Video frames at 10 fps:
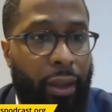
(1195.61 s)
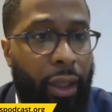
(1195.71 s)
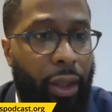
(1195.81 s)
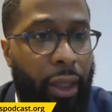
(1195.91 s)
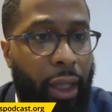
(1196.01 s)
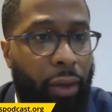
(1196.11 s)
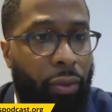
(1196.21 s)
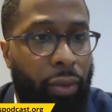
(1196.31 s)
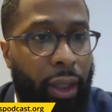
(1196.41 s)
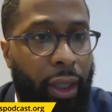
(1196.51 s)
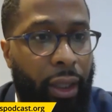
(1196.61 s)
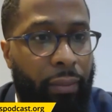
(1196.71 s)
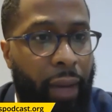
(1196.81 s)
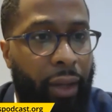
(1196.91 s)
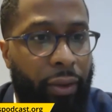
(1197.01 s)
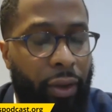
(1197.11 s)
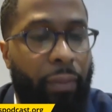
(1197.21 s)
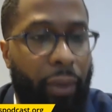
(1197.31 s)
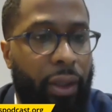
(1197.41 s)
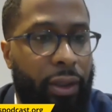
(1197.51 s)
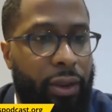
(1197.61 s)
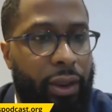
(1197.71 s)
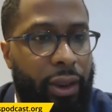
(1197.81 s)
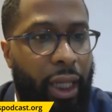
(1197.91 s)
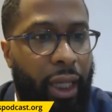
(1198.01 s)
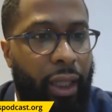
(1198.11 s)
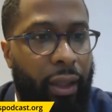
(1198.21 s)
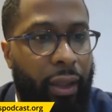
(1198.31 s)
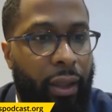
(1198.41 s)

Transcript: They don't really matter. They're a burden to society.